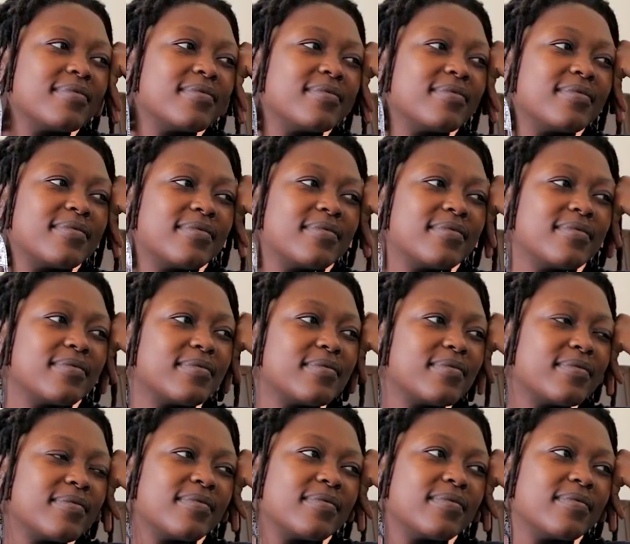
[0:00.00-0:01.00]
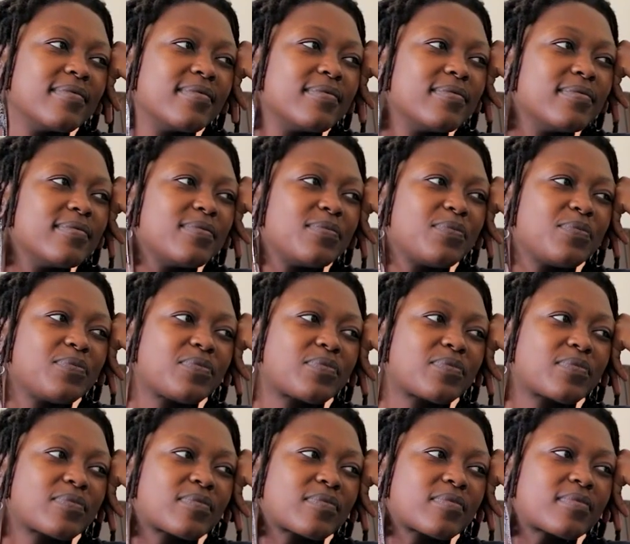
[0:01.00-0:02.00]

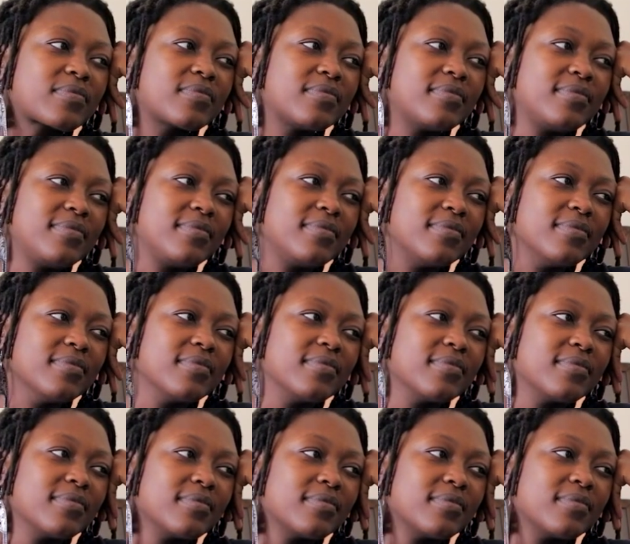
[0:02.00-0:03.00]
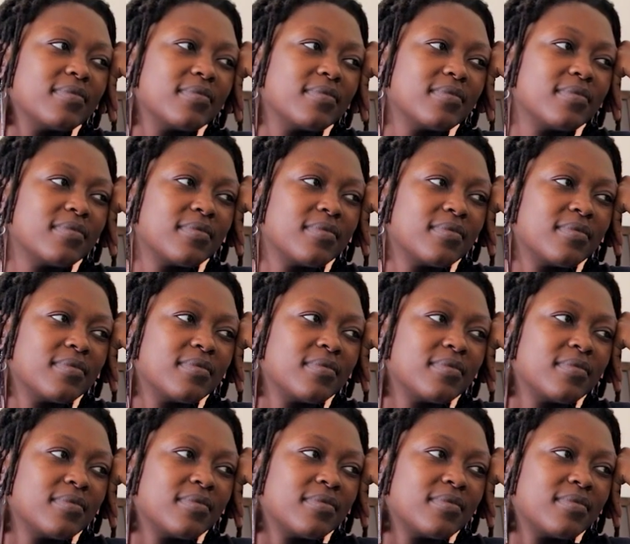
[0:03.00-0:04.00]

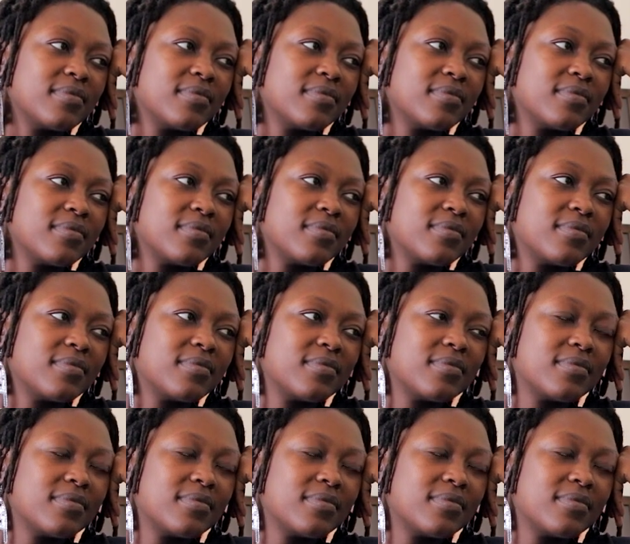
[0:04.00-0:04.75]
The person shown says nothing.